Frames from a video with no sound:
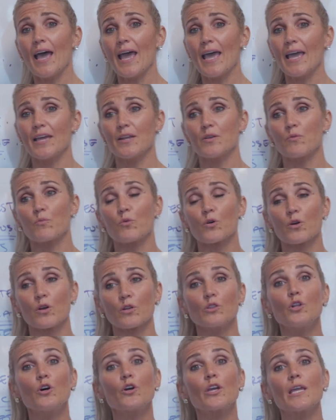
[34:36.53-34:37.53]
and we're
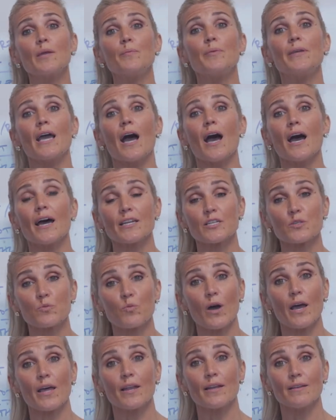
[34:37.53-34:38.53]
looking beyond
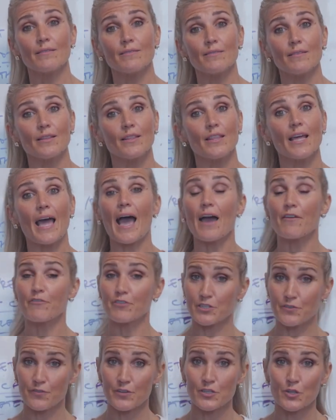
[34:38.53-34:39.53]
what the
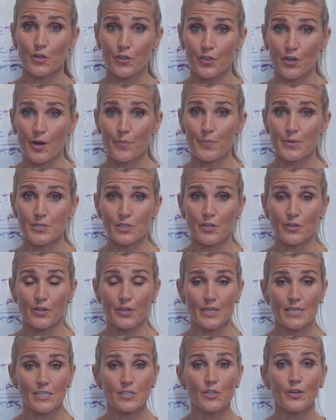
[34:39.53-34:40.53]
average physical therapist
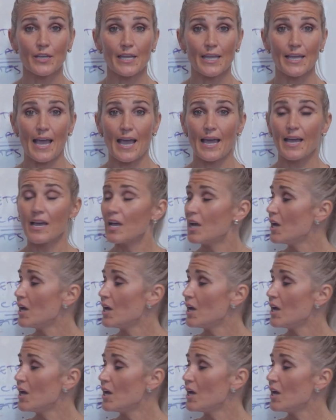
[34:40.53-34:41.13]
is looking at.